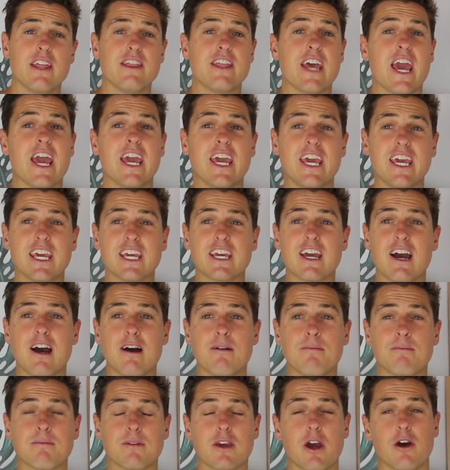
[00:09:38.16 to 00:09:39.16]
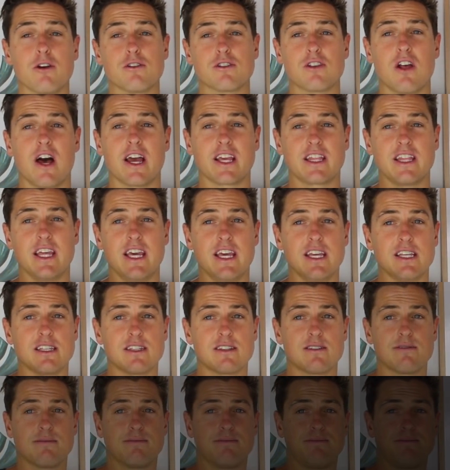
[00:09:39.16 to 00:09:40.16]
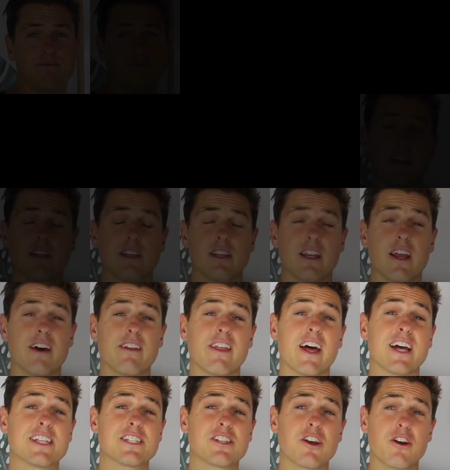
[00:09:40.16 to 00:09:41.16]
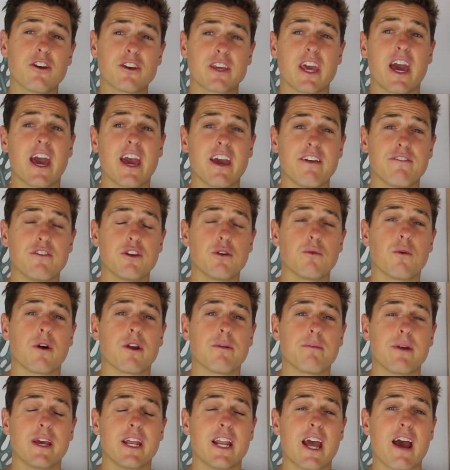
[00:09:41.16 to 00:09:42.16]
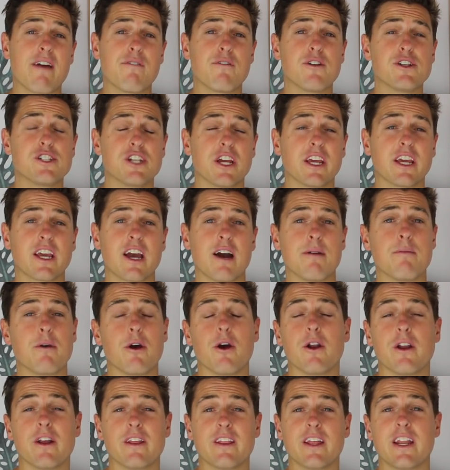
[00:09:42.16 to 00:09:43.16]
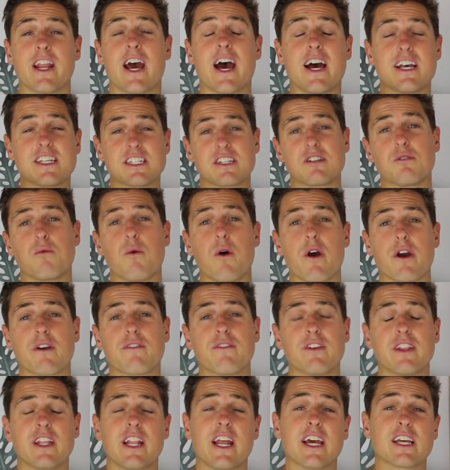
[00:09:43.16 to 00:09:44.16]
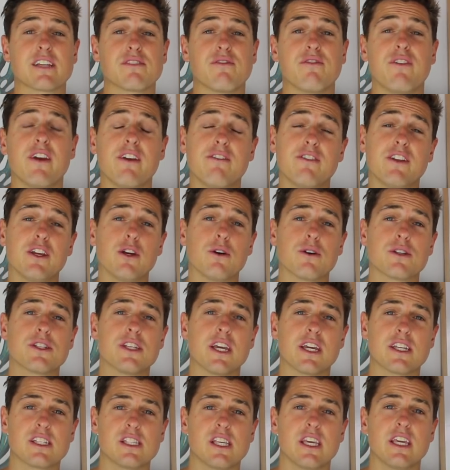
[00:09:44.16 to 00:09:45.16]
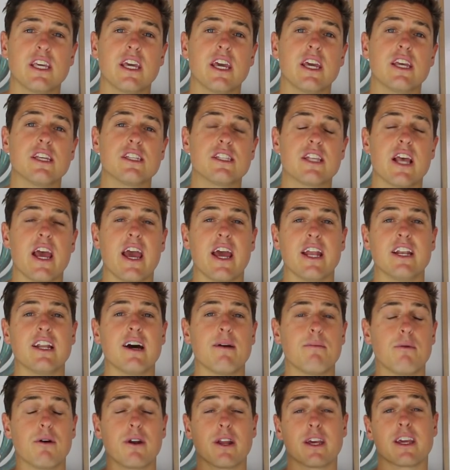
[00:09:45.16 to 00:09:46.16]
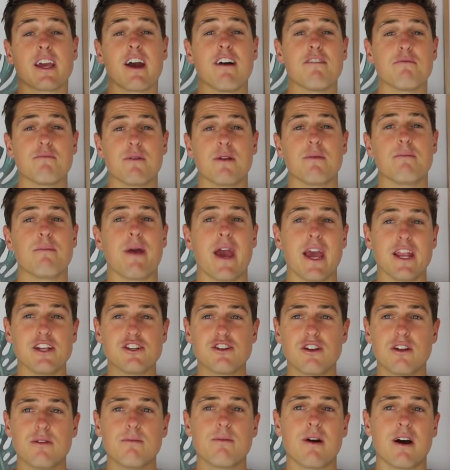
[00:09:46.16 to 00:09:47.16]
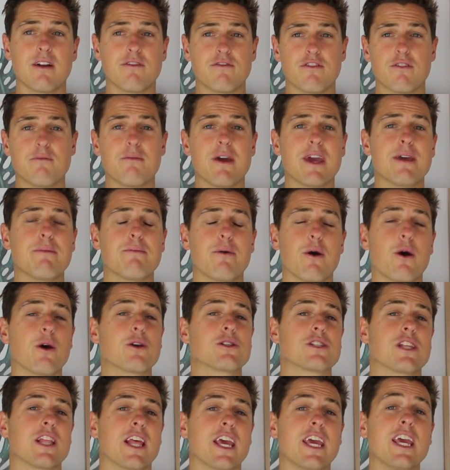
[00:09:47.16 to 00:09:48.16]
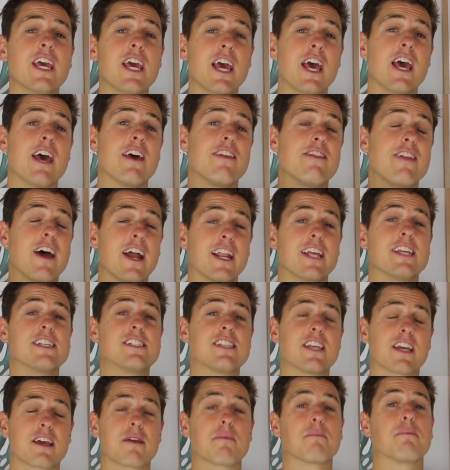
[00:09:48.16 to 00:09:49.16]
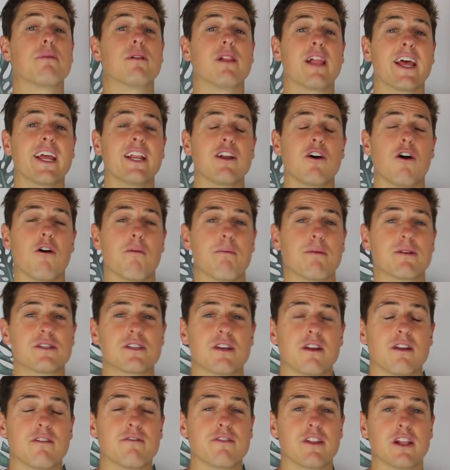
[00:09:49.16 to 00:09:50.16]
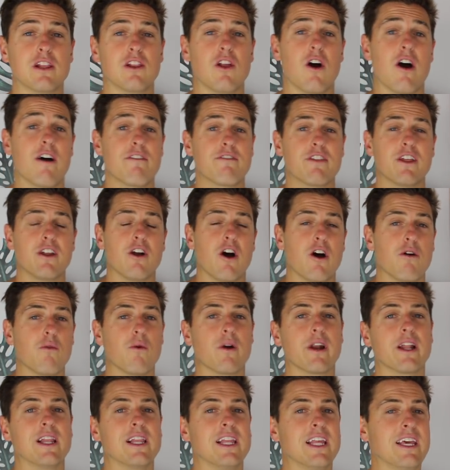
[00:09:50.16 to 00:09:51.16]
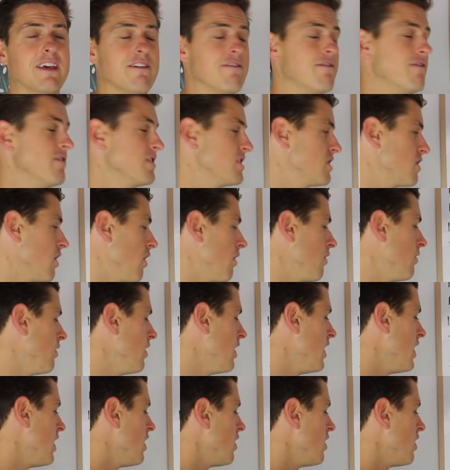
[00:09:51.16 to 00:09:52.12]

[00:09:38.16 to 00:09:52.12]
their income goes like this. Now that's okay if you want to be an average income earner that has to work for the next fifty or sixty years to end up on a government pension, but for me personally, that is the complete opposite of the life that I want to live. So